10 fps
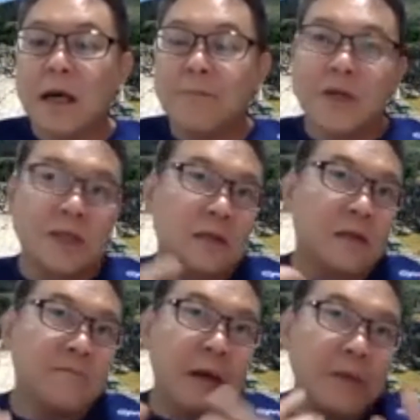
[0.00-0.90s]
Because
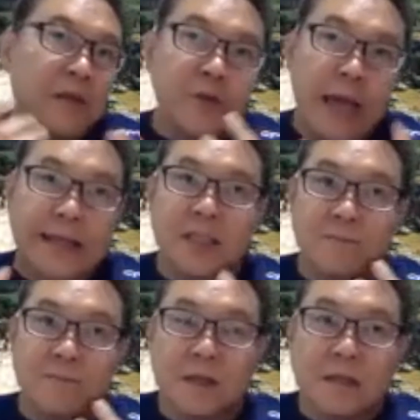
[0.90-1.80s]
remember, if you read Acts
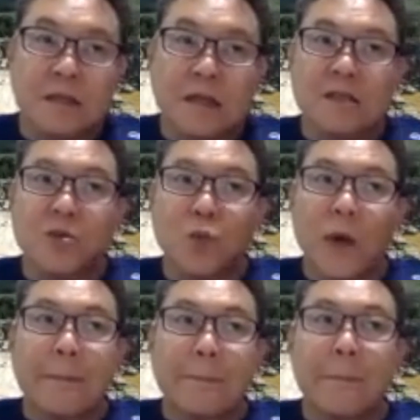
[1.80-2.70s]
chapter 16,
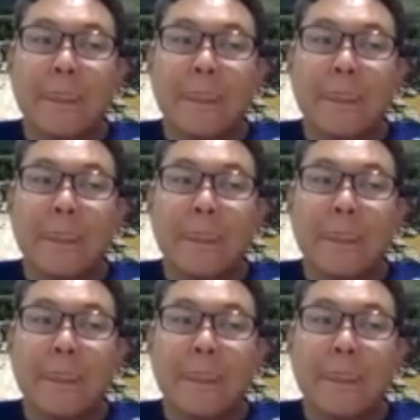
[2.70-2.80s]
when